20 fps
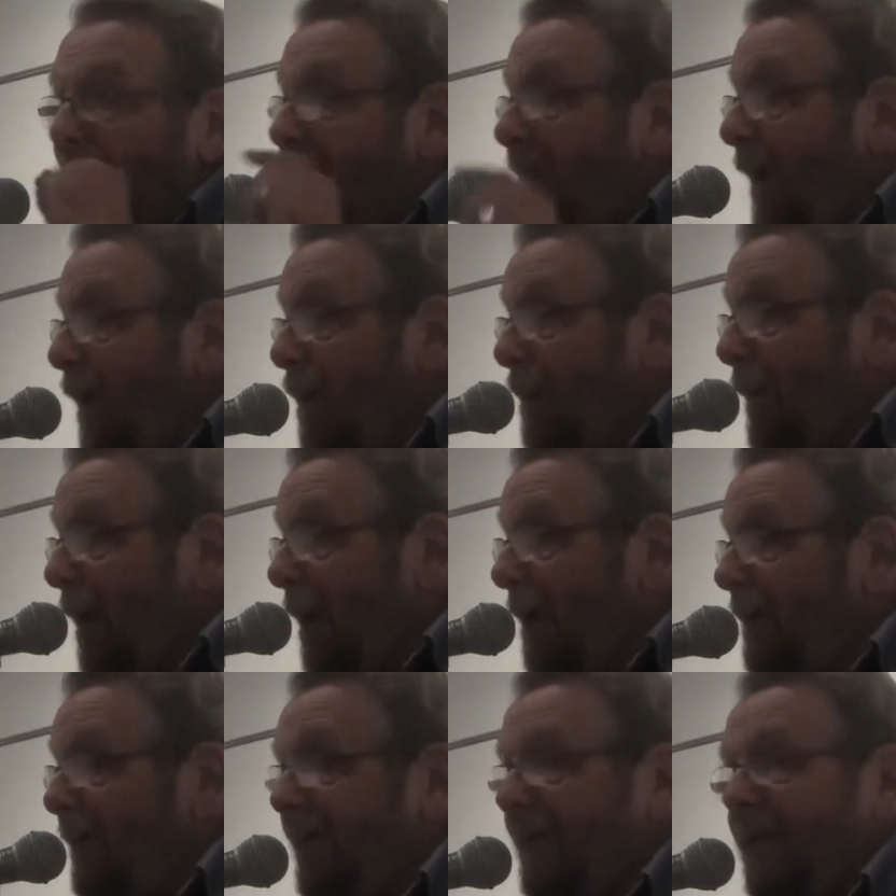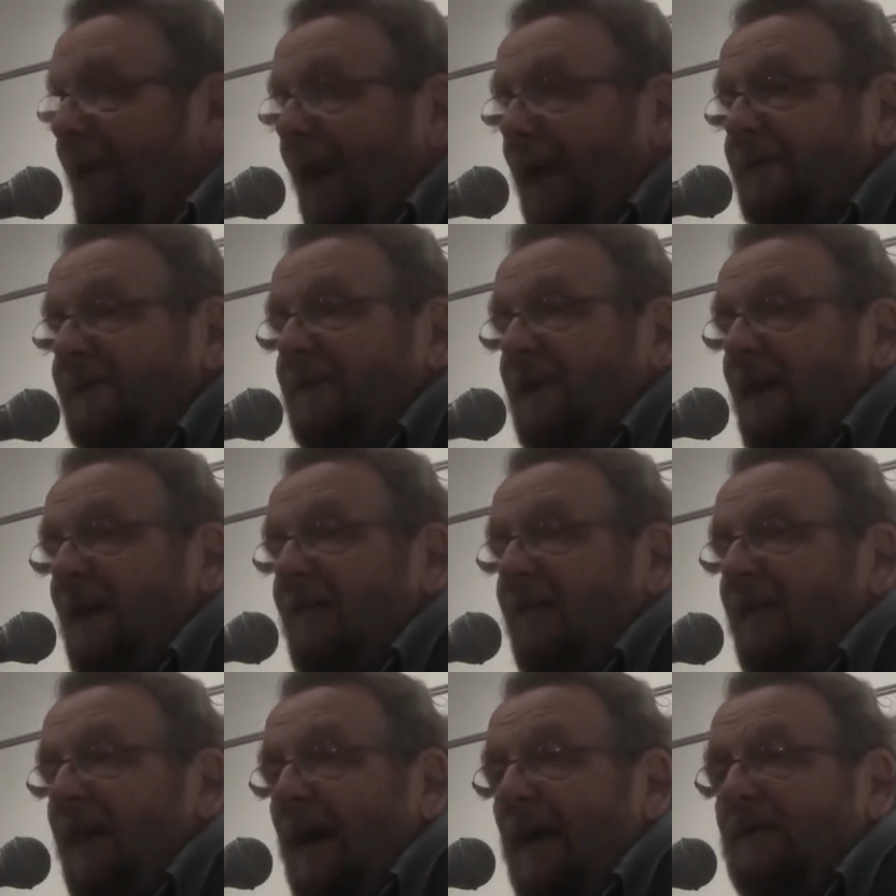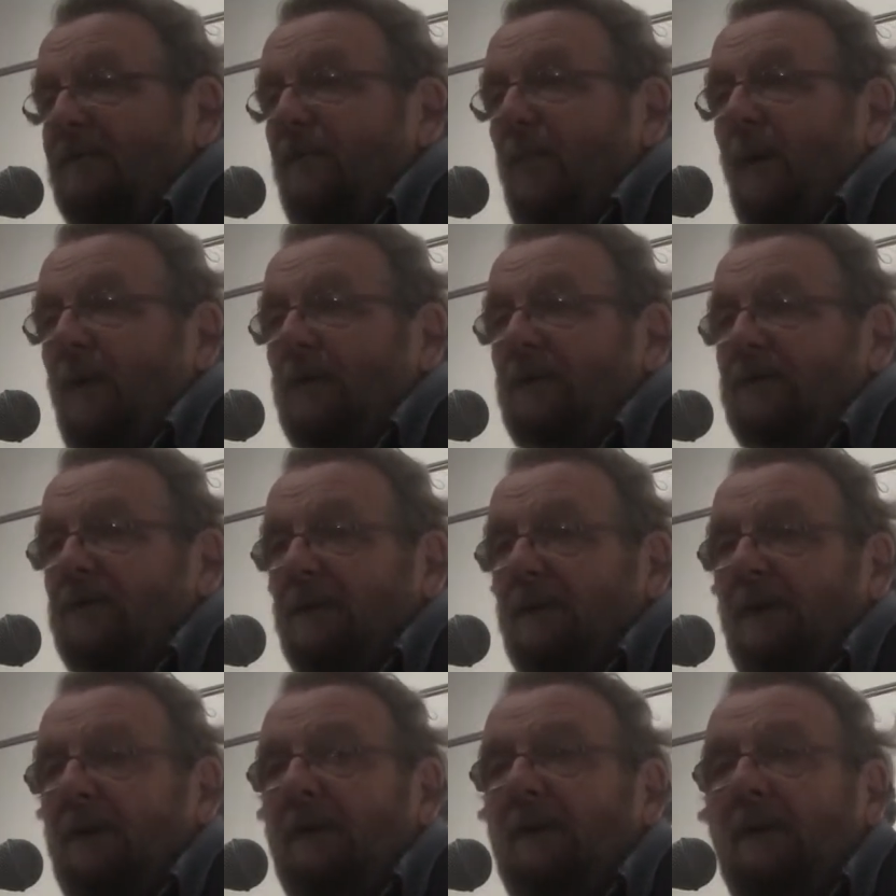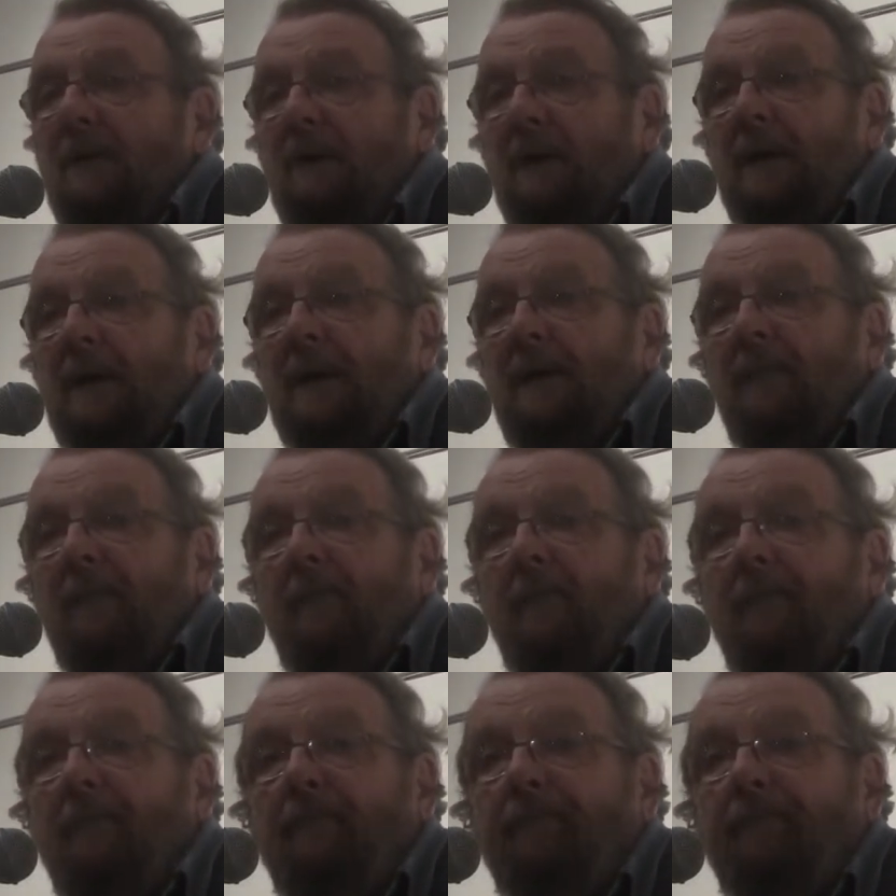foul-mouthed, ex-navy, ex-boxer, a